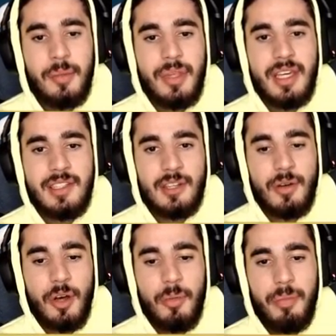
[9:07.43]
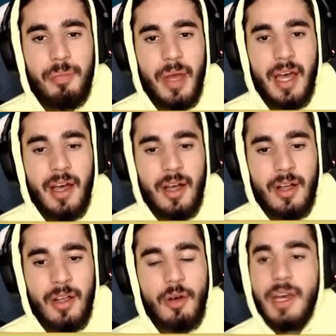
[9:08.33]
Please don't go
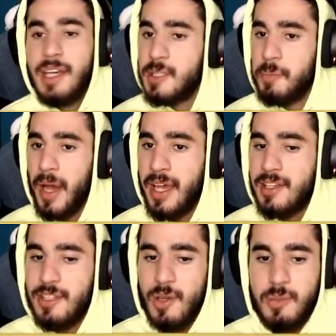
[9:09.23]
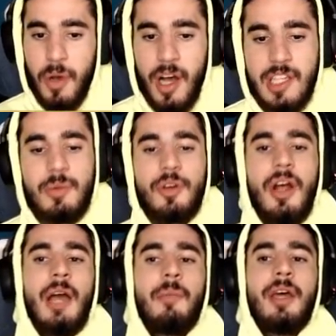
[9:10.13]
Belle. Okay, Spike, so it's possible,
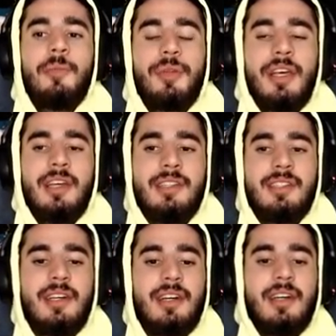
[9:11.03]
Crying Man. Please.